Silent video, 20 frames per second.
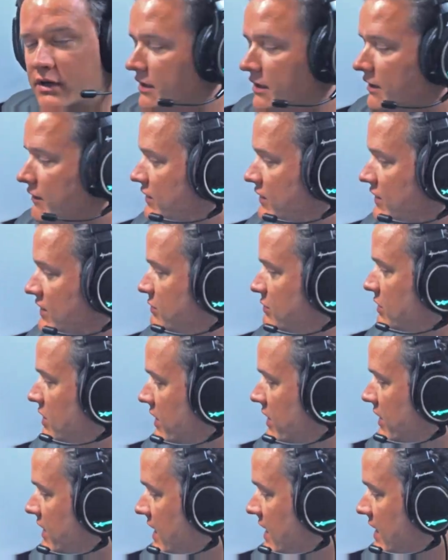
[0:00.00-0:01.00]
of this
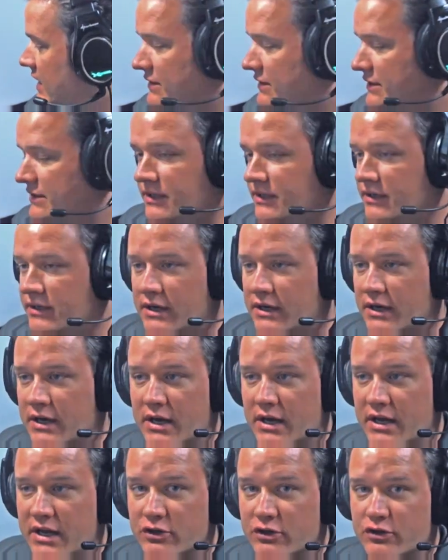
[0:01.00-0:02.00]
podcast,
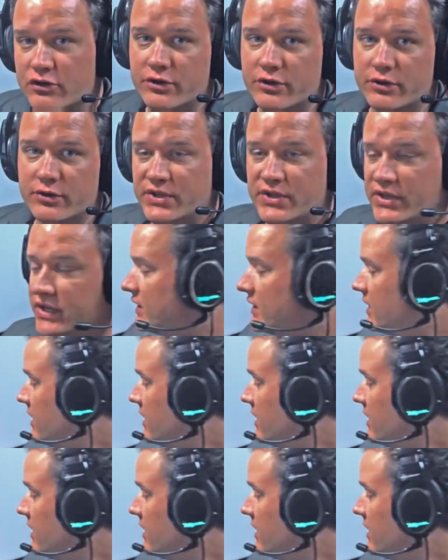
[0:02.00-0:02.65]
introducing